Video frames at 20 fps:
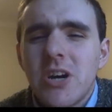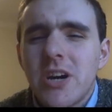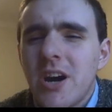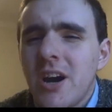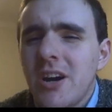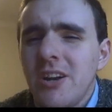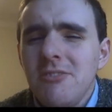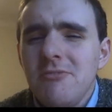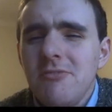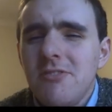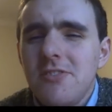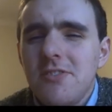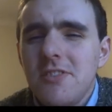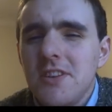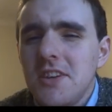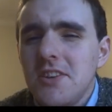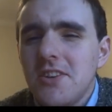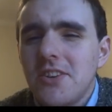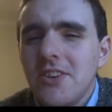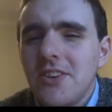I don't
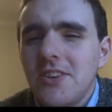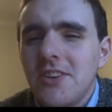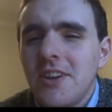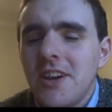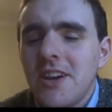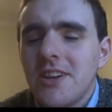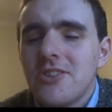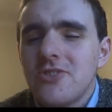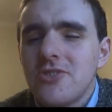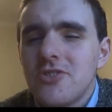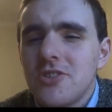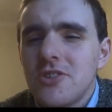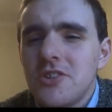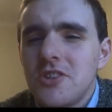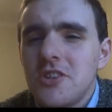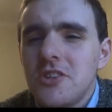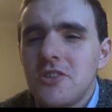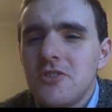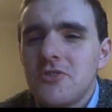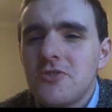think I can
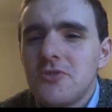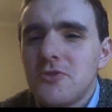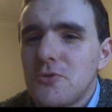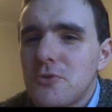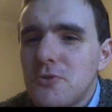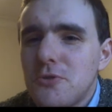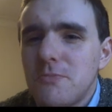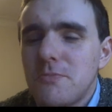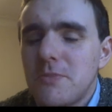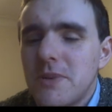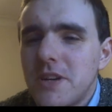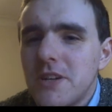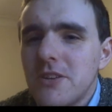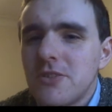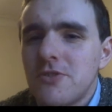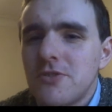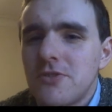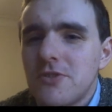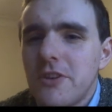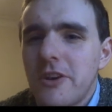actually talk
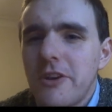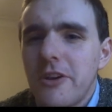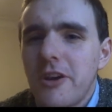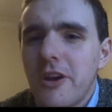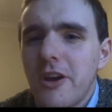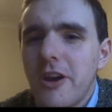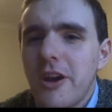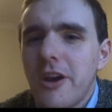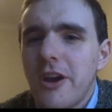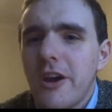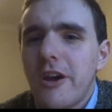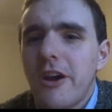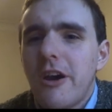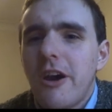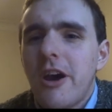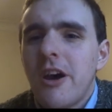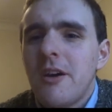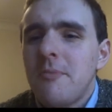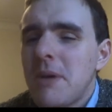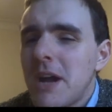much
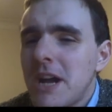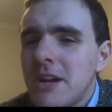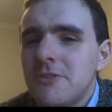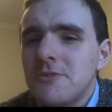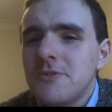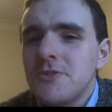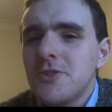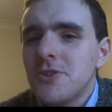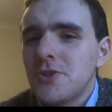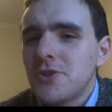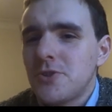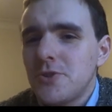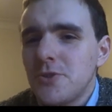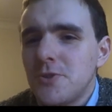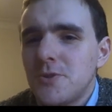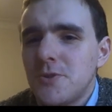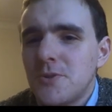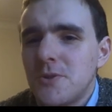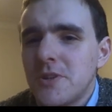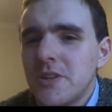about the
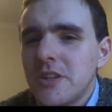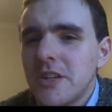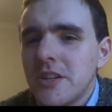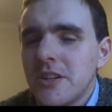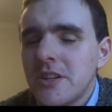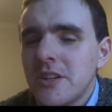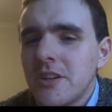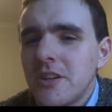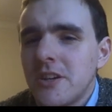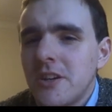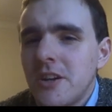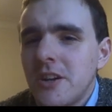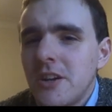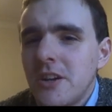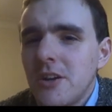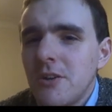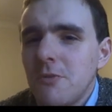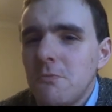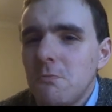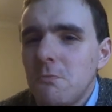story
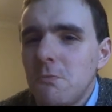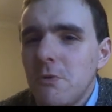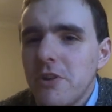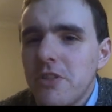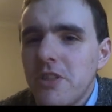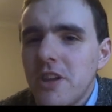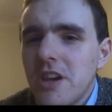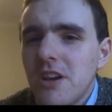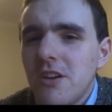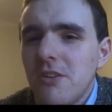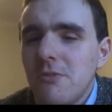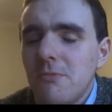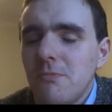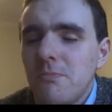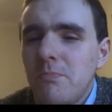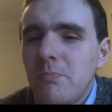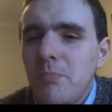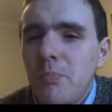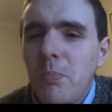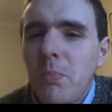without
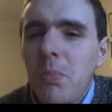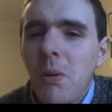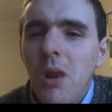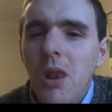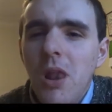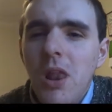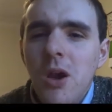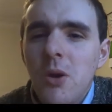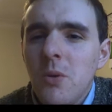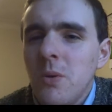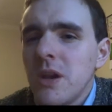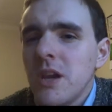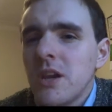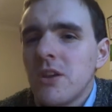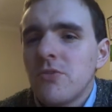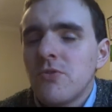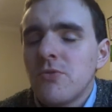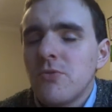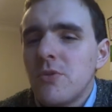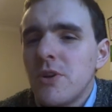blowing
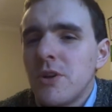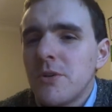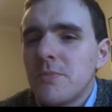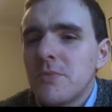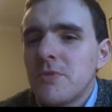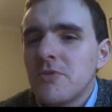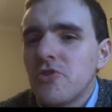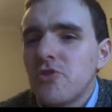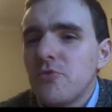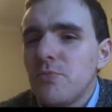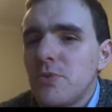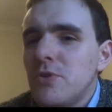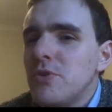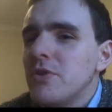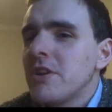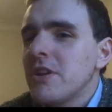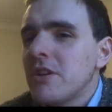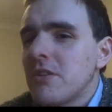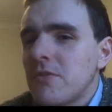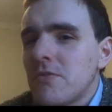it all open,
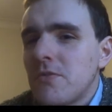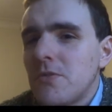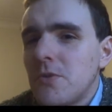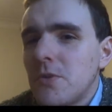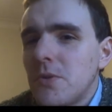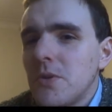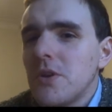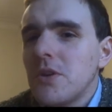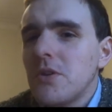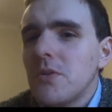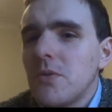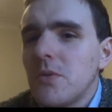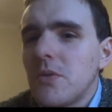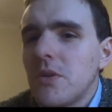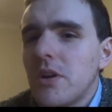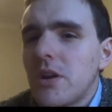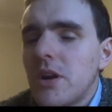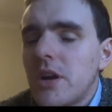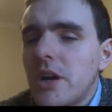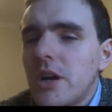spoiling it for you.
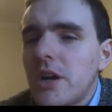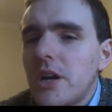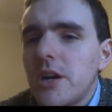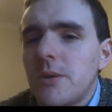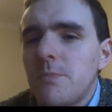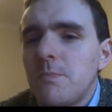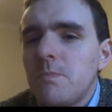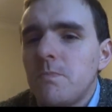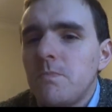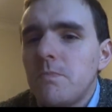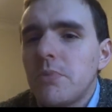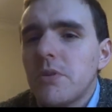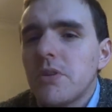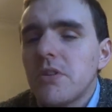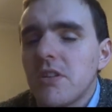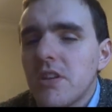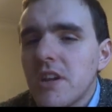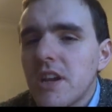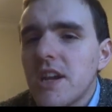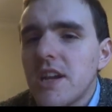Um, but
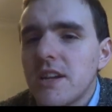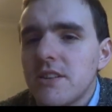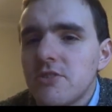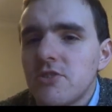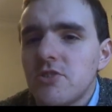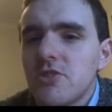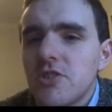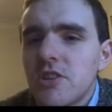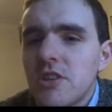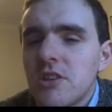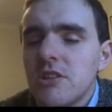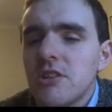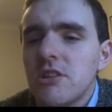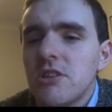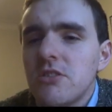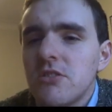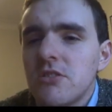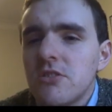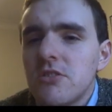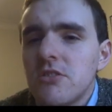I can say
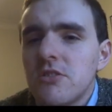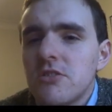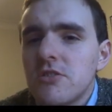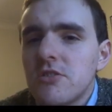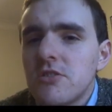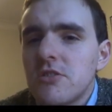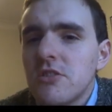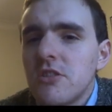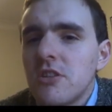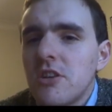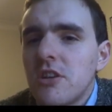that